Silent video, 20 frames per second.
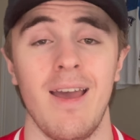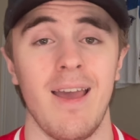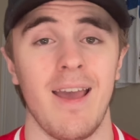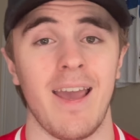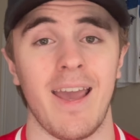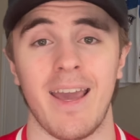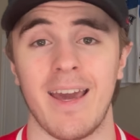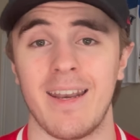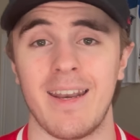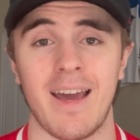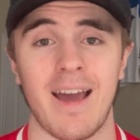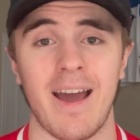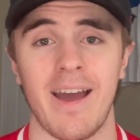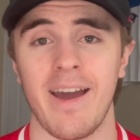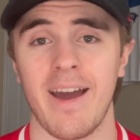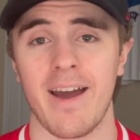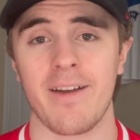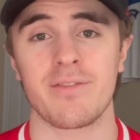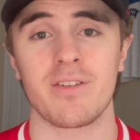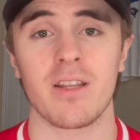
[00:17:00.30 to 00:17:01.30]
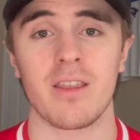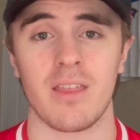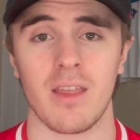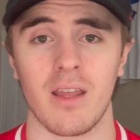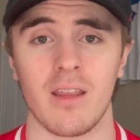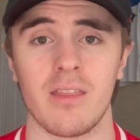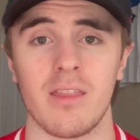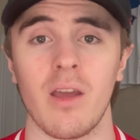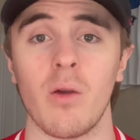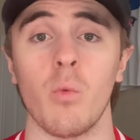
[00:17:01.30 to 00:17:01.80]
And I have to
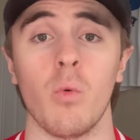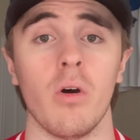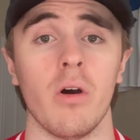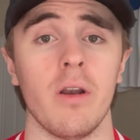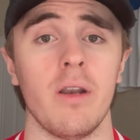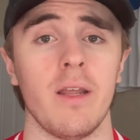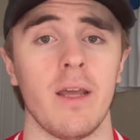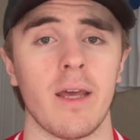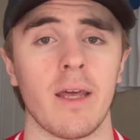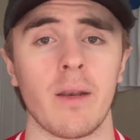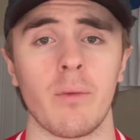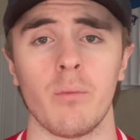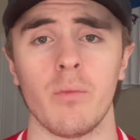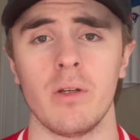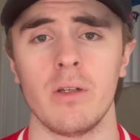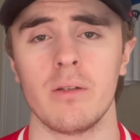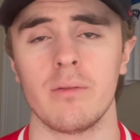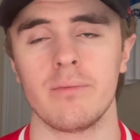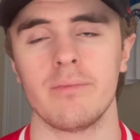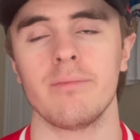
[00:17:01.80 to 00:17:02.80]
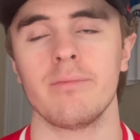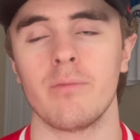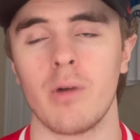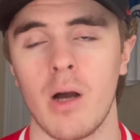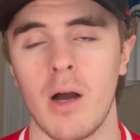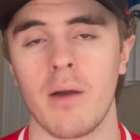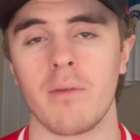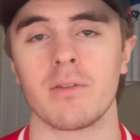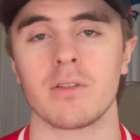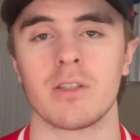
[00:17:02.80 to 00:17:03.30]
think they would. And
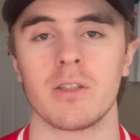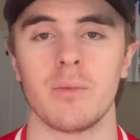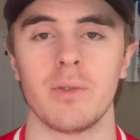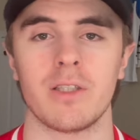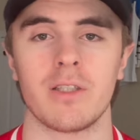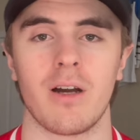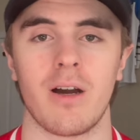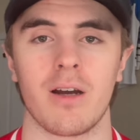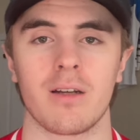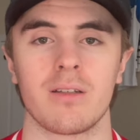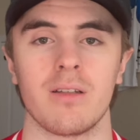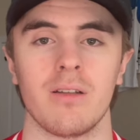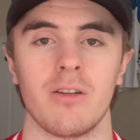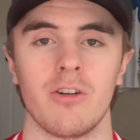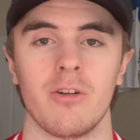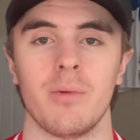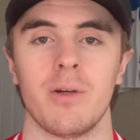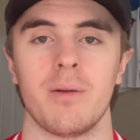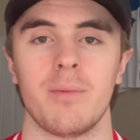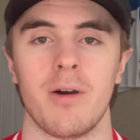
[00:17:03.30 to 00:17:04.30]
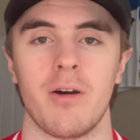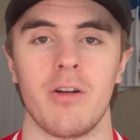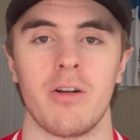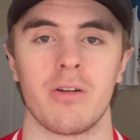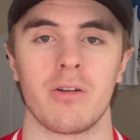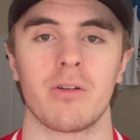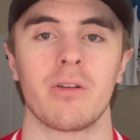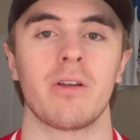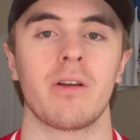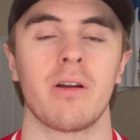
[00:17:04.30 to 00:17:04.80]
we talked a little bit about it
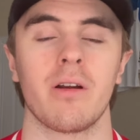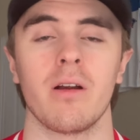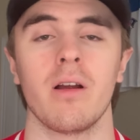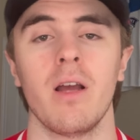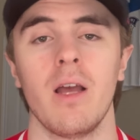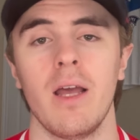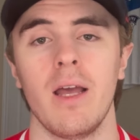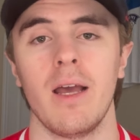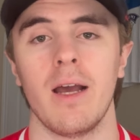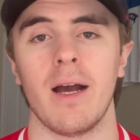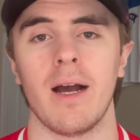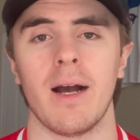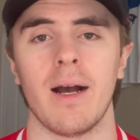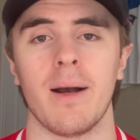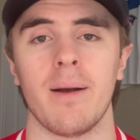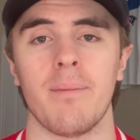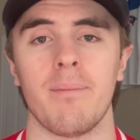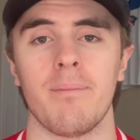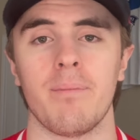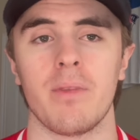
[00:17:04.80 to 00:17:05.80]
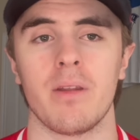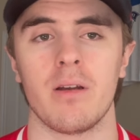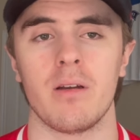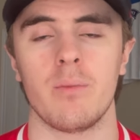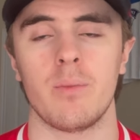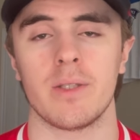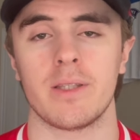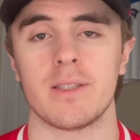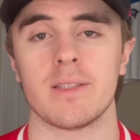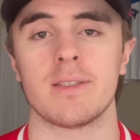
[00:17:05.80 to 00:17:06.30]
earlier
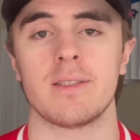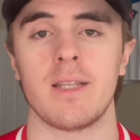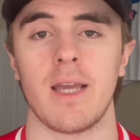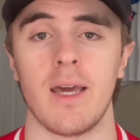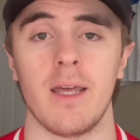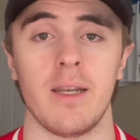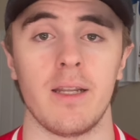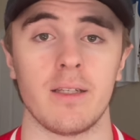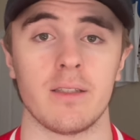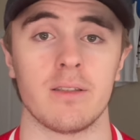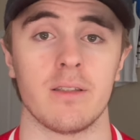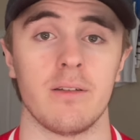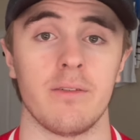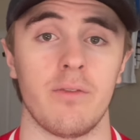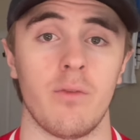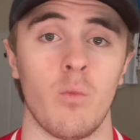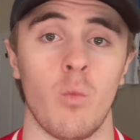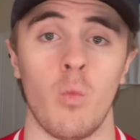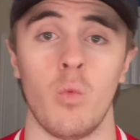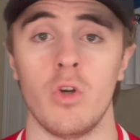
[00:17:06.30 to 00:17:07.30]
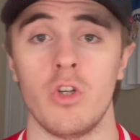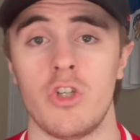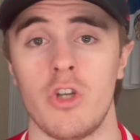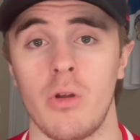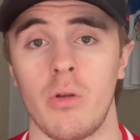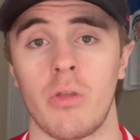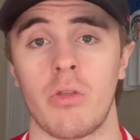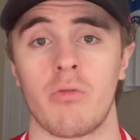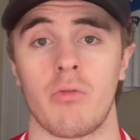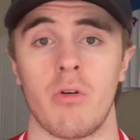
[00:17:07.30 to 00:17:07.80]
with the standings of would
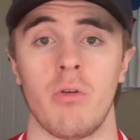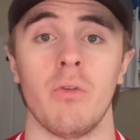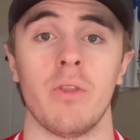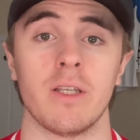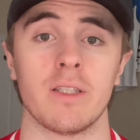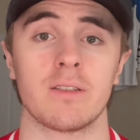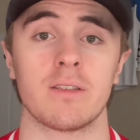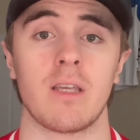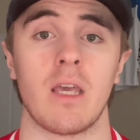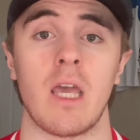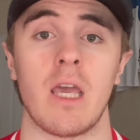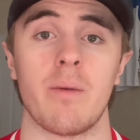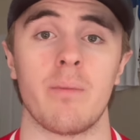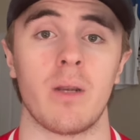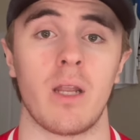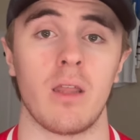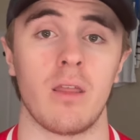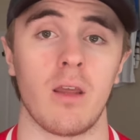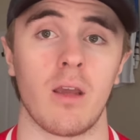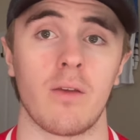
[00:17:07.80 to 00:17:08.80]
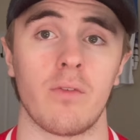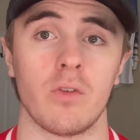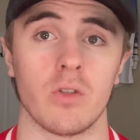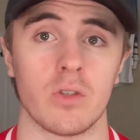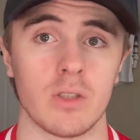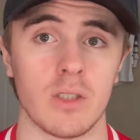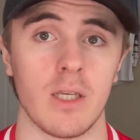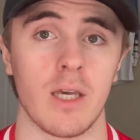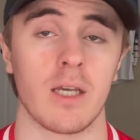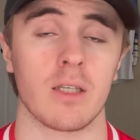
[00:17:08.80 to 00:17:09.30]
you throw this game? And I think if you
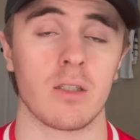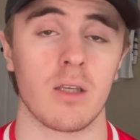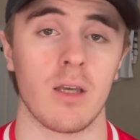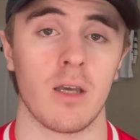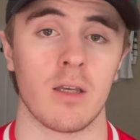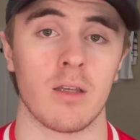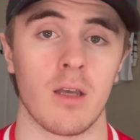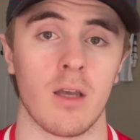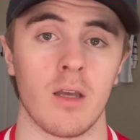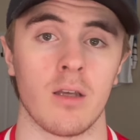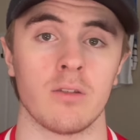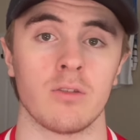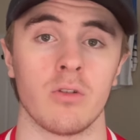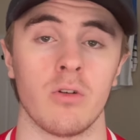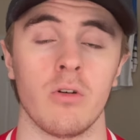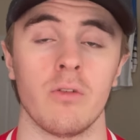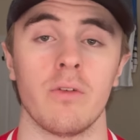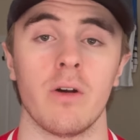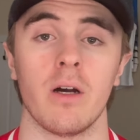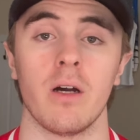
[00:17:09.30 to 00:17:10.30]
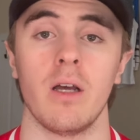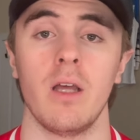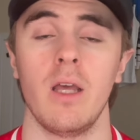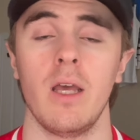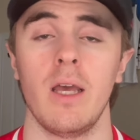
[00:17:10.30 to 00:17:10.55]
see Zova